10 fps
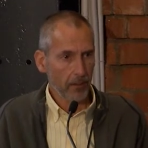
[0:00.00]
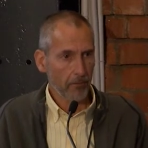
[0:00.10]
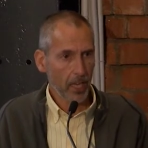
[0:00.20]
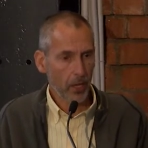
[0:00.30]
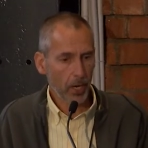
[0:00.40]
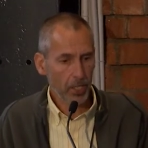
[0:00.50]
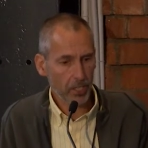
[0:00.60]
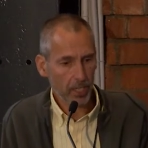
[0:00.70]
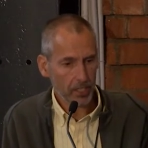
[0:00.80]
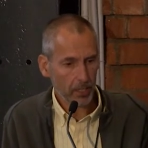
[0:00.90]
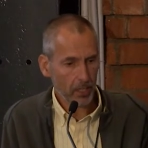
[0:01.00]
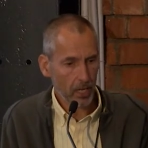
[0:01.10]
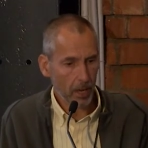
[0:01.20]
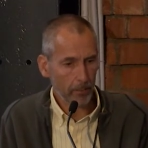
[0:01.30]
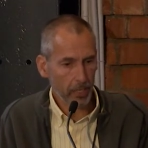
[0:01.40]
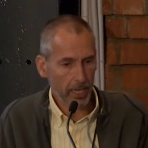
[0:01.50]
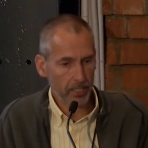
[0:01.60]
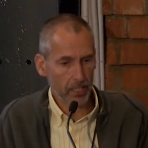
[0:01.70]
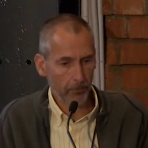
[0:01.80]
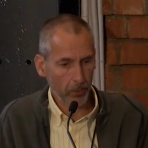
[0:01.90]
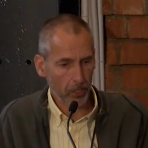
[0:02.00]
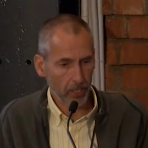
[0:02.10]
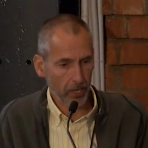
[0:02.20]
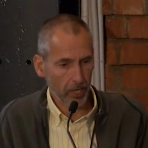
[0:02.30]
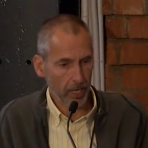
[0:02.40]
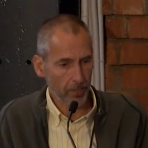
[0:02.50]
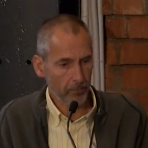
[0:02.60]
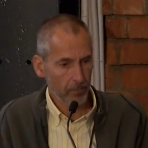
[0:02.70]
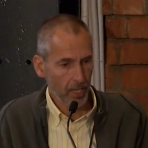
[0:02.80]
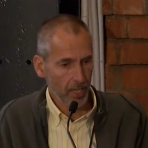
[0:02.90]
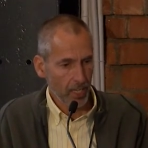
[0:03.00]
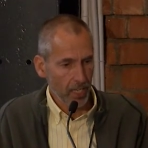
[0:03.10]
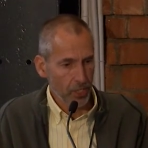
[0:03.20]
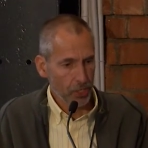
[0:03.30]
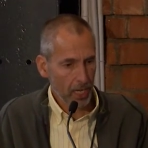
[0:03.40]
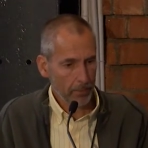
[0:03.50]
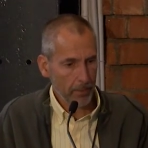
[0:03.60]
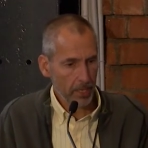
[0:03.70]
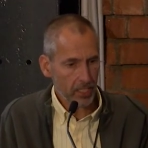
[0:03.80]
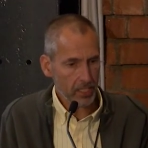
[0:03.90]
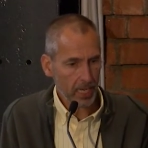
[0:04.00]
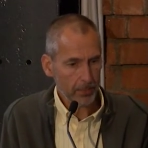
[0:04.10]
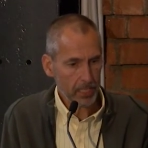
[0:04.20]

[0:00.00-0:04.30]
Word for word: Valuation is a complex and difficult area shaped by many steps,